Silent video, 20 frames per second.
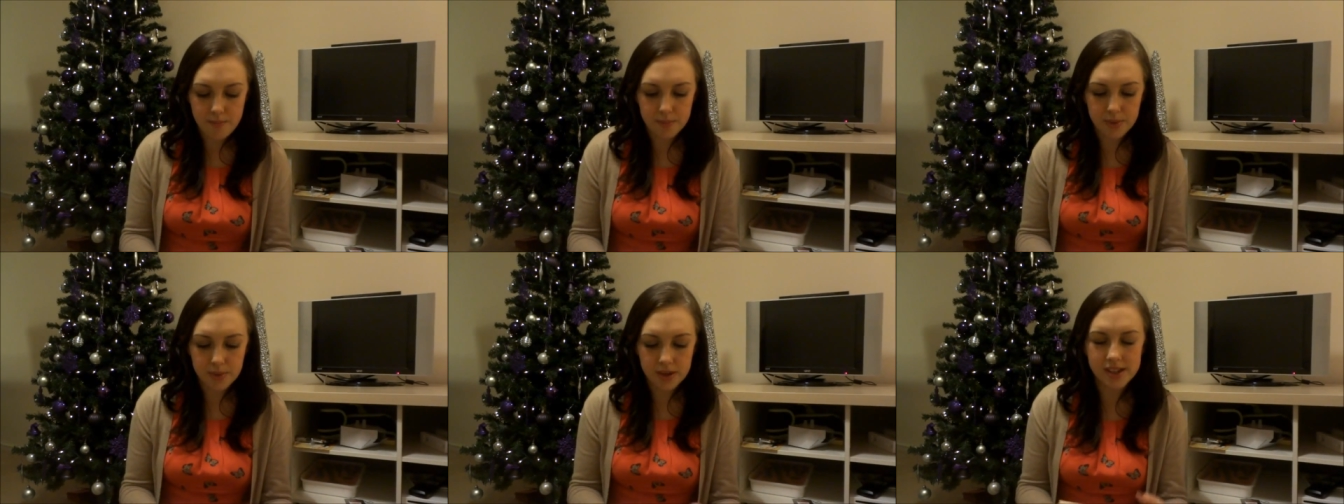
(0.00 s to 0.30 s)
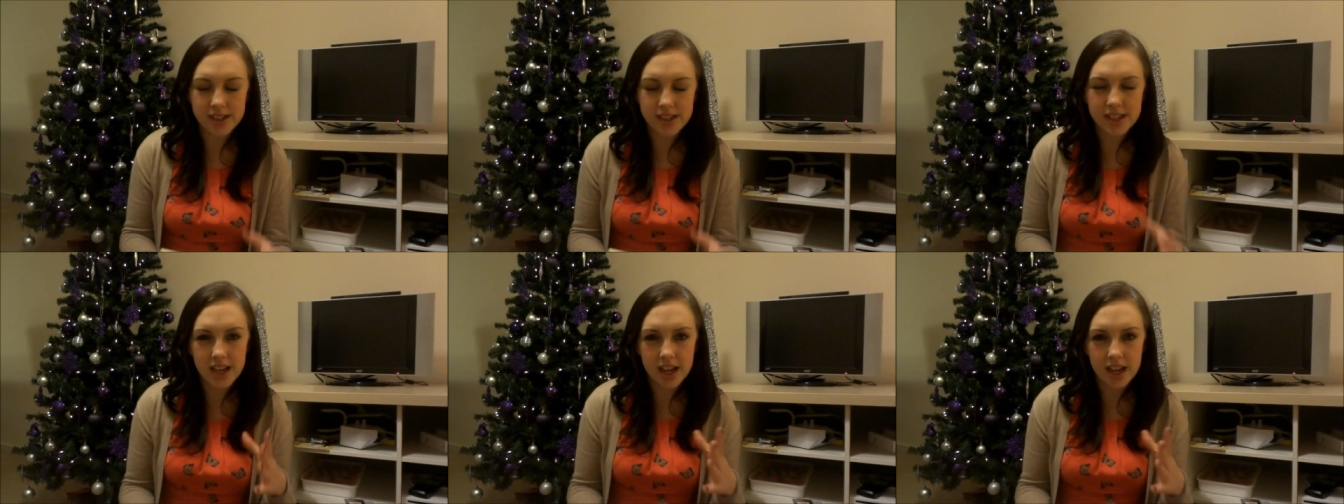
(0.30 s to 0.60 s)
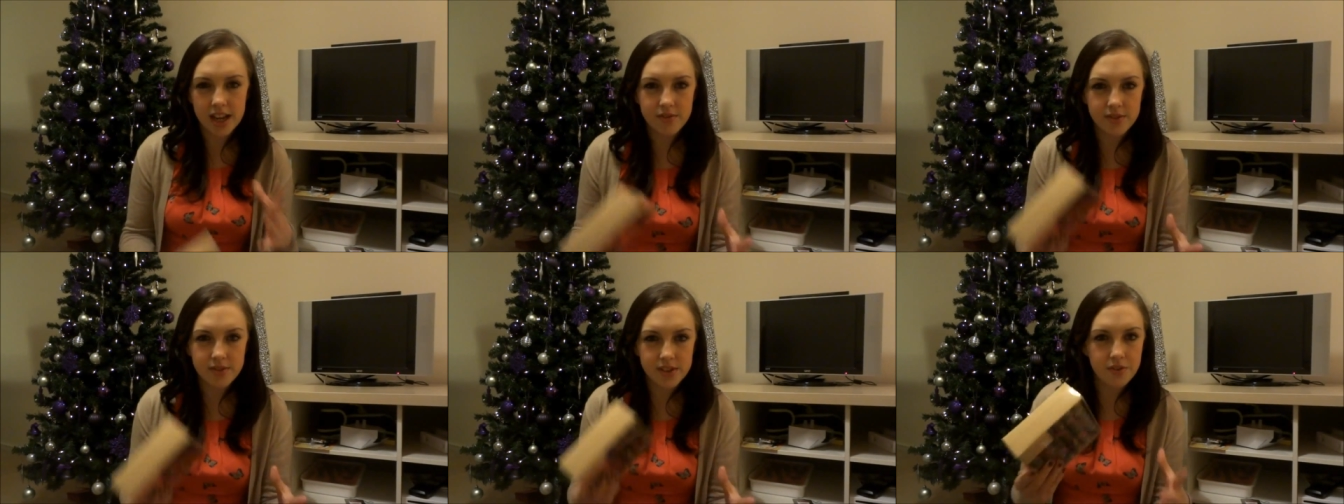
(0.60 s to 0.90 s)
because it's
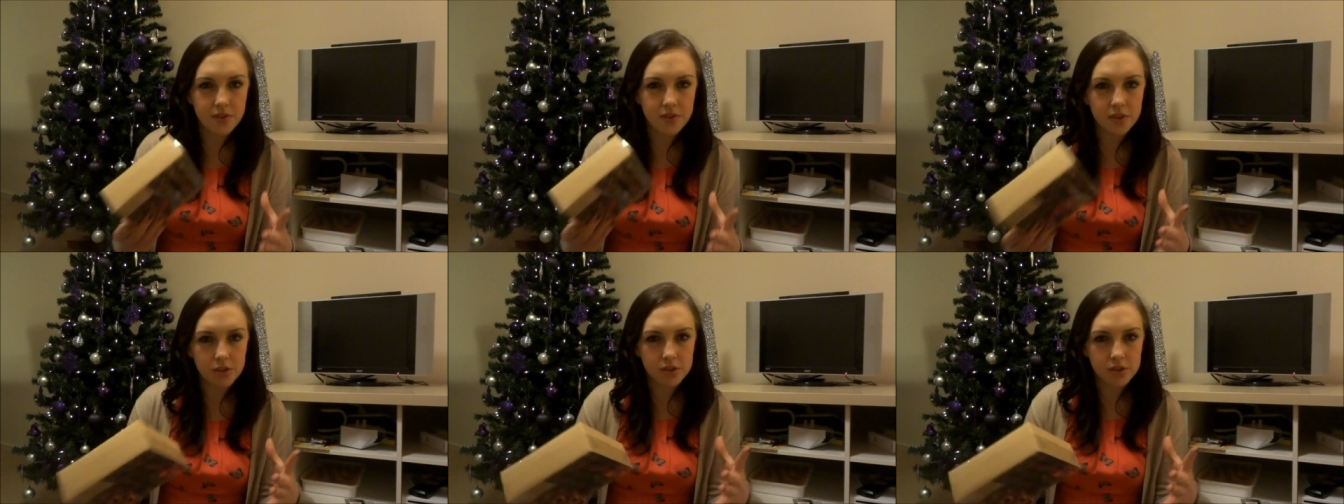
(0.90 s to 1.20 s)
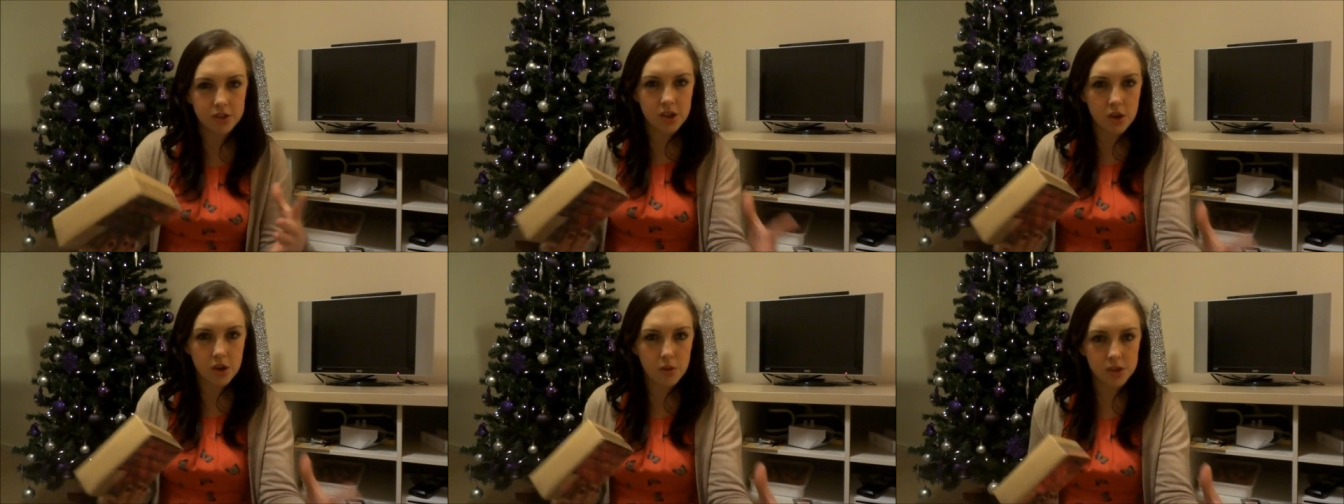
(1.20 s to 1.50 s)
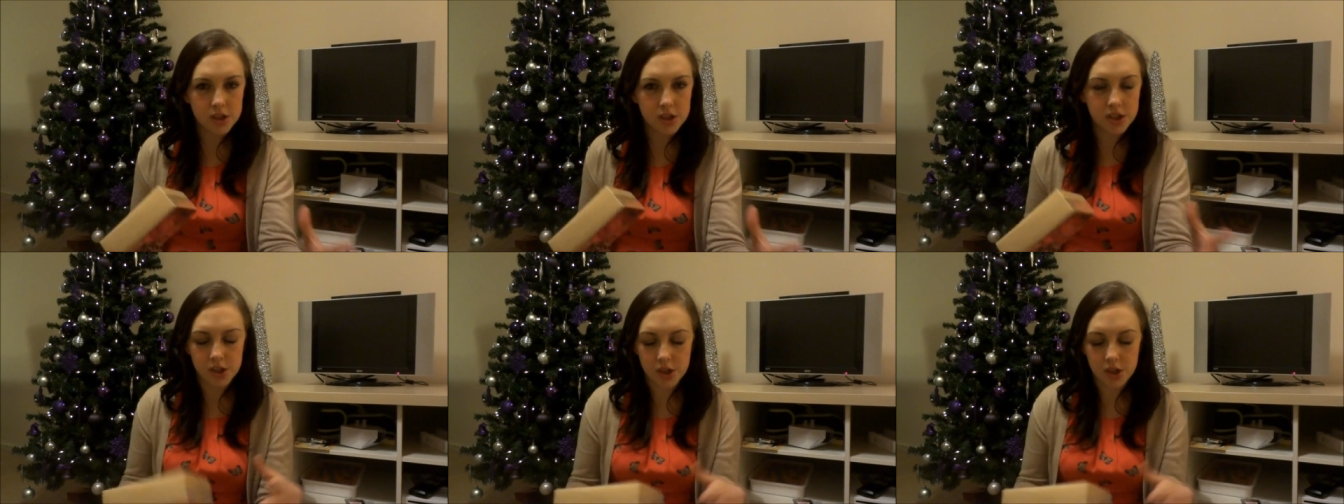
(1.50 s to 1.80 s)
kind of difficult to know
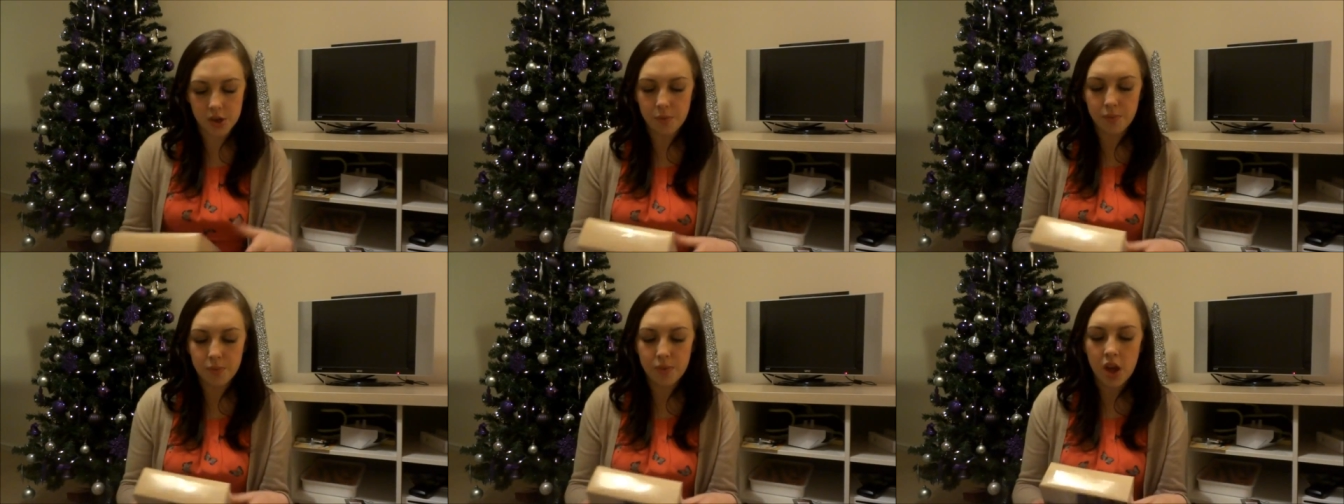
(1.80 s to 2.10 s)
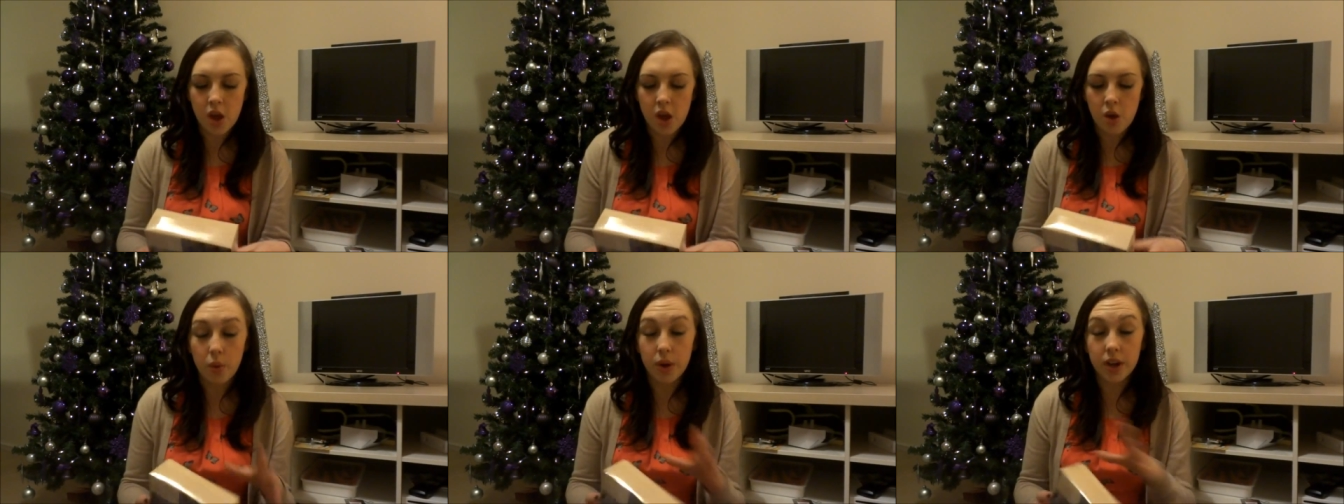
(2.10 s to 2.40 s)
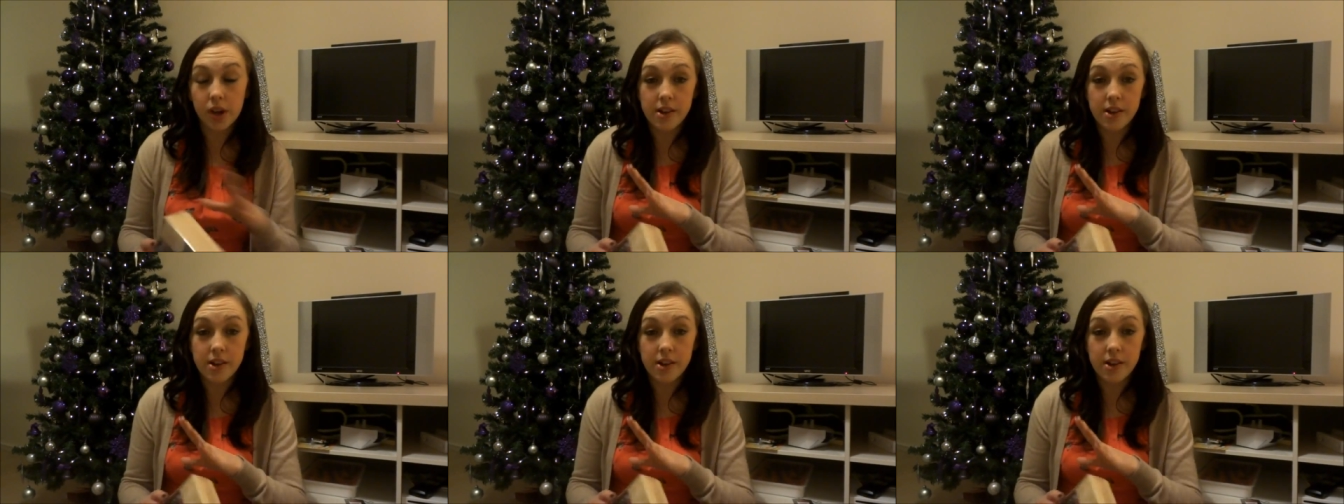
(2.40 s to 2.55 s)
what to do, we're